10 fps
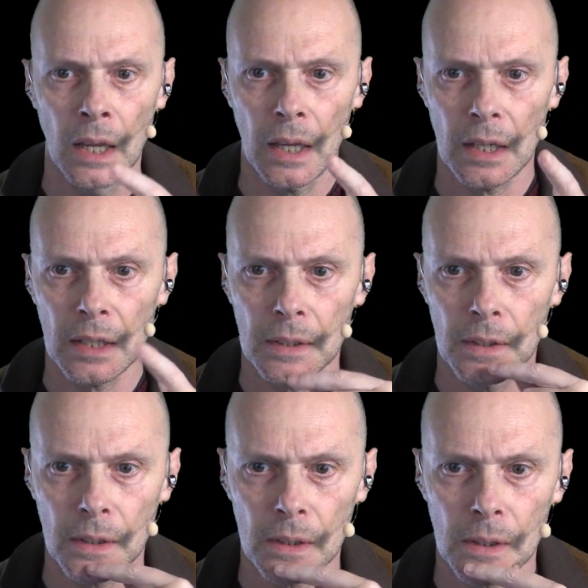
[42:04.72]

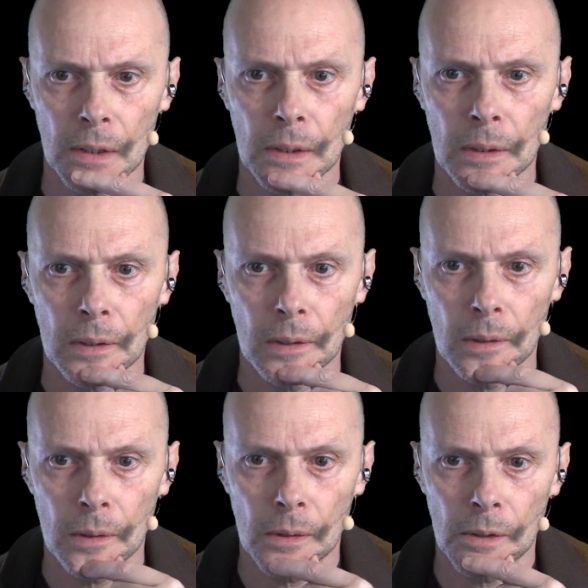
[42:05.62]
and
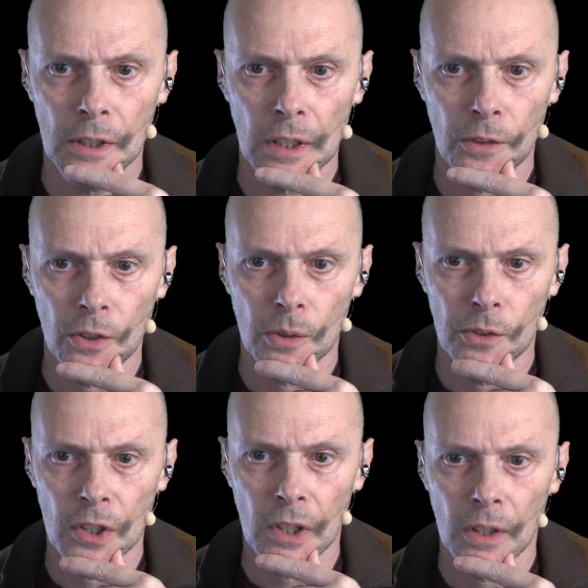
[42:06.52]
the answer
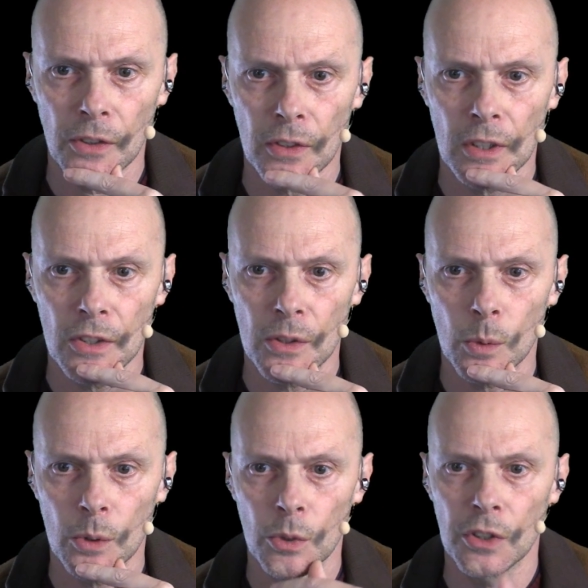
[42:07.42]
of Giles is,
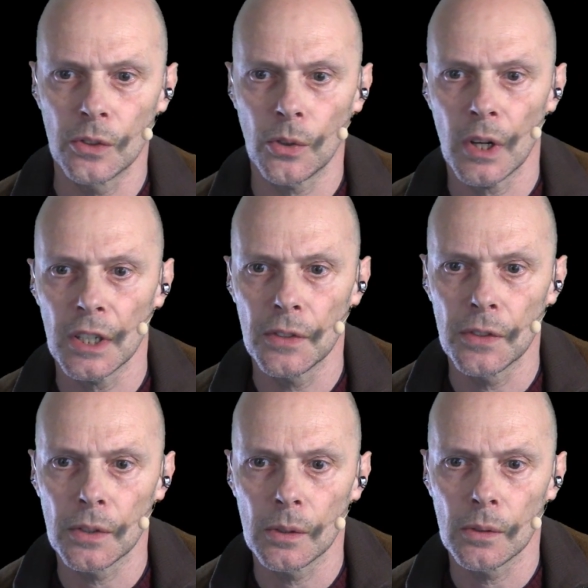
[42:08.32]
when we tried
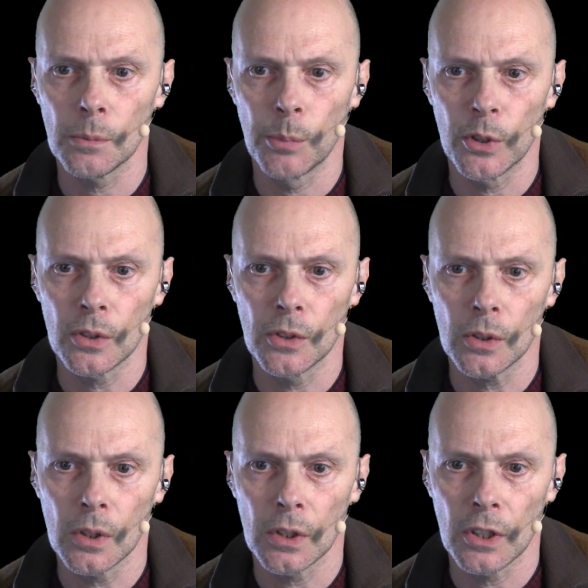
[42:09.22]
bird
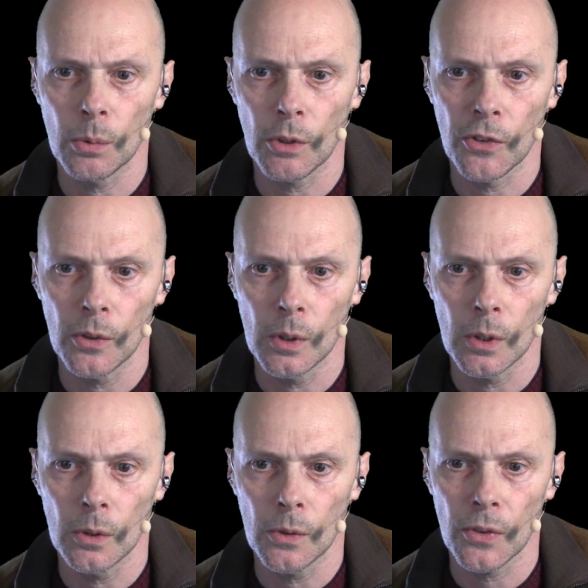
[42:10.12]
dog, it was so
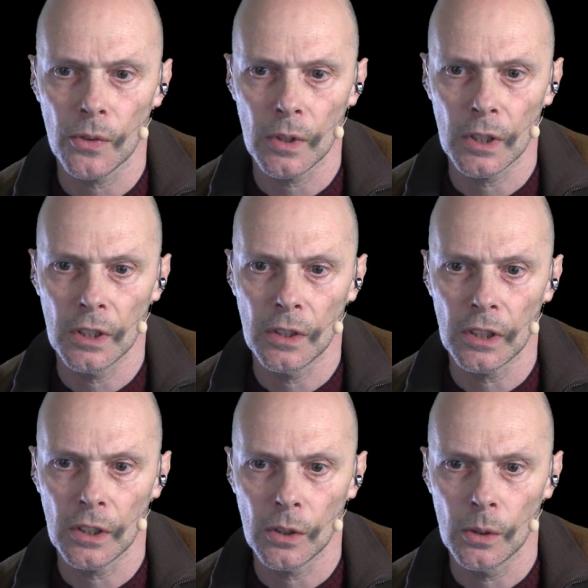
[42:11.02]
close that it
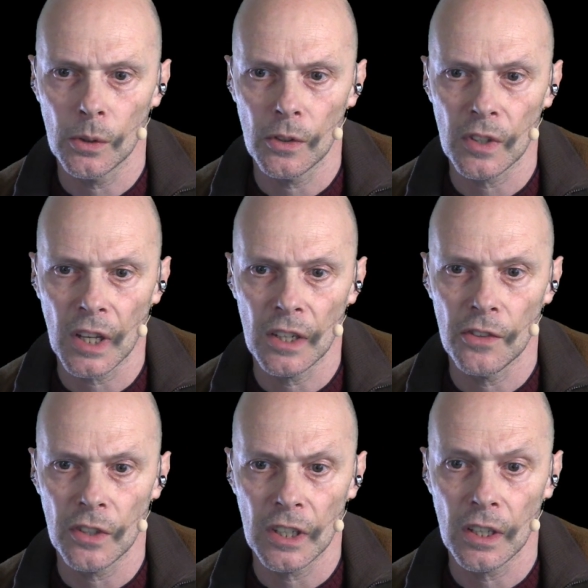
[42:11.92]
didn't notice any
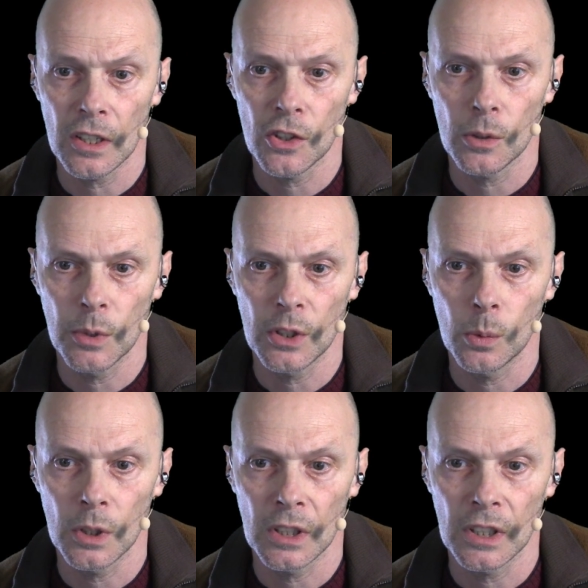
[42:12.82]
sync issue
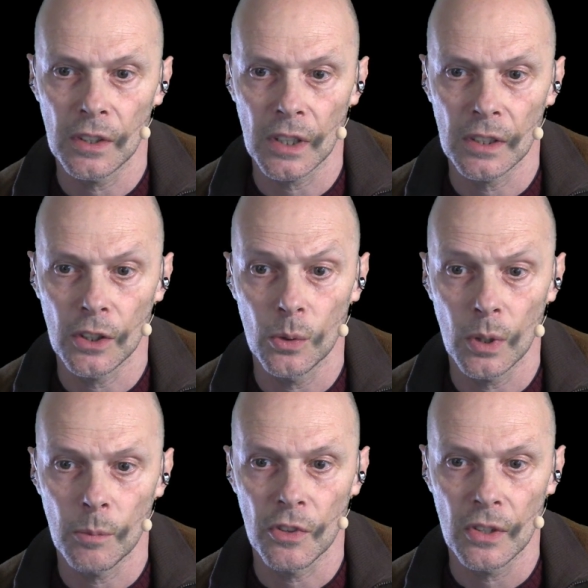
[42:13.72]
between it and the
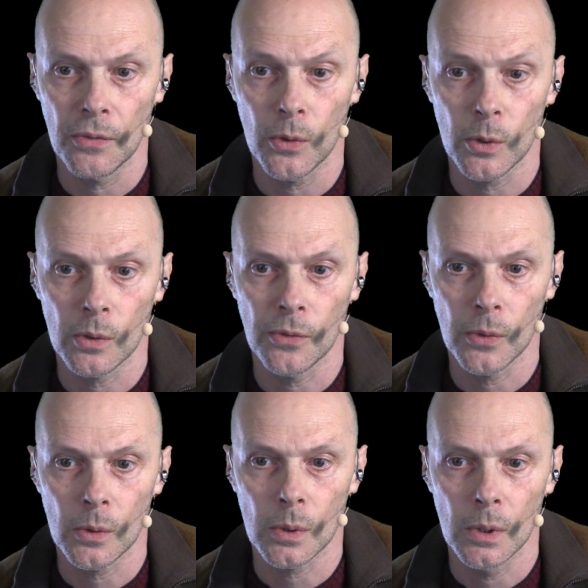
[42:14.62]
UMC
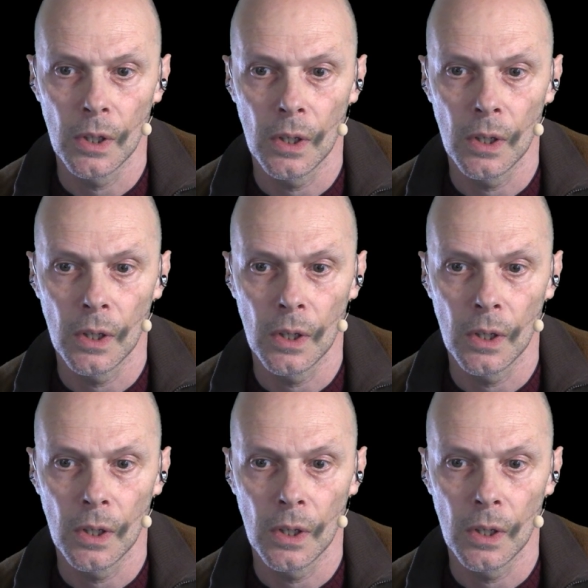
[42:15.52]
404.